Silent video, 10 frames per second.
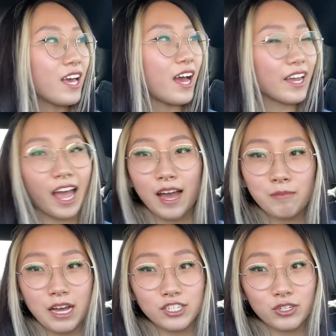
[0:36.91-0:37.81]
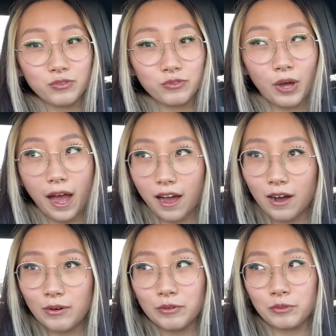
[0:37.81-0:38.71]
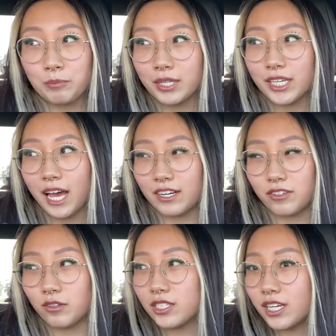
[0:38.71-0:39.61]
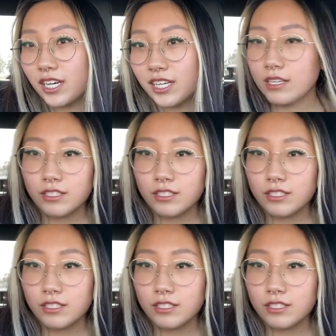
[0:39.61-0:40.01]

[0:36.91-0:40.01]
I can't imagine how it would be at an Ulta.